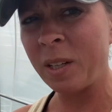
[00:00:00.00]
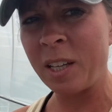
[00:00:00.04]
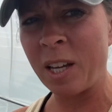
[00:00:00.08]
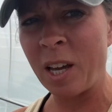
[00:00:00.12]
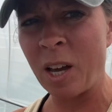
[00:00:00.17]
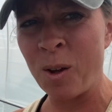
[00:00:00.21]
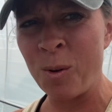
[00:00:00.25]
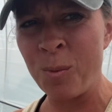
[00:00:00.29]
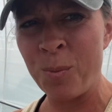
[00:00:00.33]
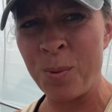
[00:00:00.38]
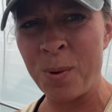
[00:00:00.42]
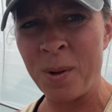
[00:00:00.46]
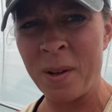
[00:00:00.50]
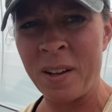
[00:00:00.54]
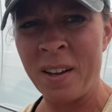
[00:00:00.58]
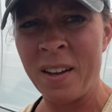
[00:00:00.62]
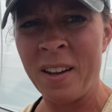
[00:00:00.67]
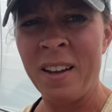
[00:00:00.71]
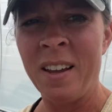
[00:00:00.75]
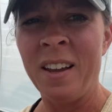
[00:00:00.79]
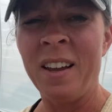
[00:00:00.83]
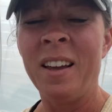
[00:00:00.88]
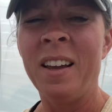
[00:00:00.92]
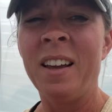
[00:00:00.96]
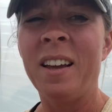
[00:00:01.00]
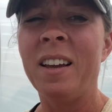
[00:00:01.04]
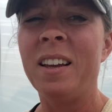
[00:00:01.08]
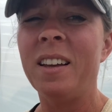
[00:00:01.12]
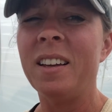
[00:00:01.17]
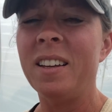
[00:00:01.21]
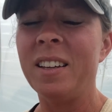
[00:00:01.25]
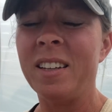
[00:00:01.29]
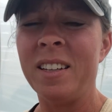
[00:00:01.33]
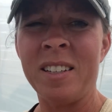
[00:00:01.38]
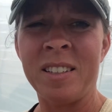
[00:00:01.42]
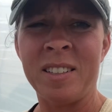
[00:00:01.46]
kelp.
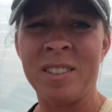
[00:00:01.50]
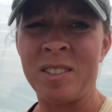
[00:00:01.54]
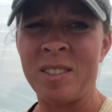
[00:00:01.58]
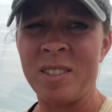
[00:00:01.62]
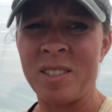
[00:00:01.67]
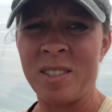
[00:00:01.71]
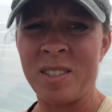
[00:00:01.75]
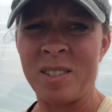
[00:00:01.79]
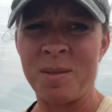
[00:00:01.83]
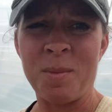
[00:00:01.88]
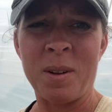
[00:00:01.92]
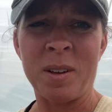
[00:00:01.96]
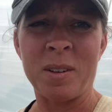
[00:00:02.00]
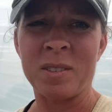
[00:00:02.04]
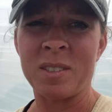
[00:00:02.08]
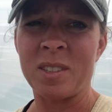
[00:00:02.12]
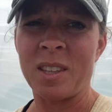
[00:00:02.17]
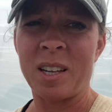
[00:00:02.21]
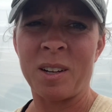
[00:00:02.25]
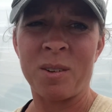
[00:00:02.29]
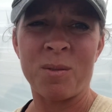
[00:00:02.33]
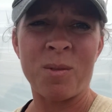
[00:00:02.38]
It smells like